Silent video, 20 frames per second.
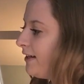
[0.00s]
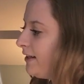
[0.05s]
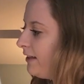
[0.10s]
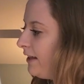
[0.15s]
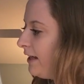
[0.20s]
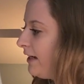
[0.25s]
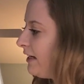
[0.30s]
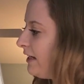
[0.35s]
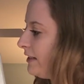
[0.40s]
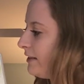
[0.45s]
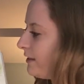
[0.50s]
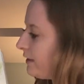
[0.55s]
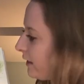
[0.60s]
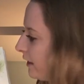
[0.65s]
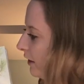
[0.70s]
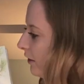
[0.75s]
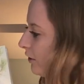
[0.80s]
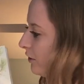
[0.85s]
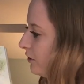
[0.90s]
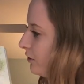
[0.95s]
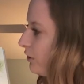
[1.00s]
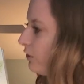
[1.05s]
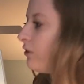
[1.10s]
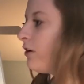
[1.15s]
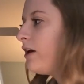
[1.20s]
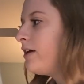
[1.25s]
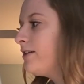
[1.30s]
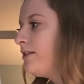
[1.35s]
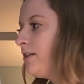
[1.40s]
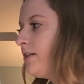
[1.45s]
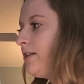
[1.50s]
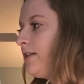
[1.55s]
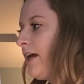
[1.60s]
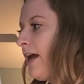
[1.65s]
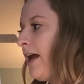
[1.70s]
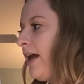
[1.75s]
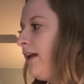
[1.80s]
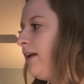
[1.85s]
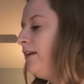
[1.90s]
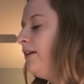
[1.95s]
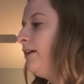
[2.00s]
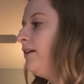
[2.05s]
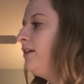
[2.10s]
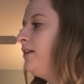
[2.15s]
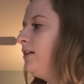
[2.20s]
Then he skitters across the sand.